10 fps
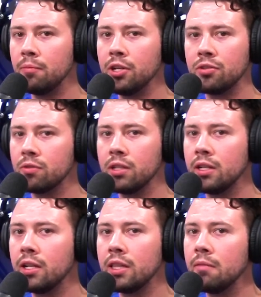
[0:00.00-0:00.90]
there's really
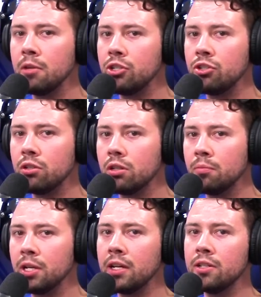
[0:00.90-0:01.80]
not that much to learn,
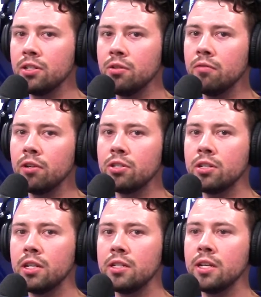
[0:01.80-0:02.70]
because
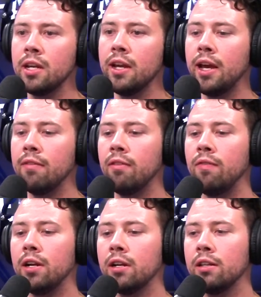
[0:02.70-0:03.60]
universities have a
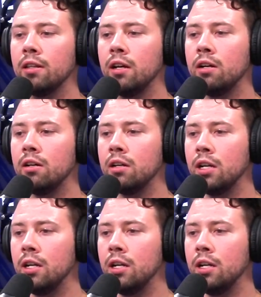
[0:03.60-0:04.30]
very long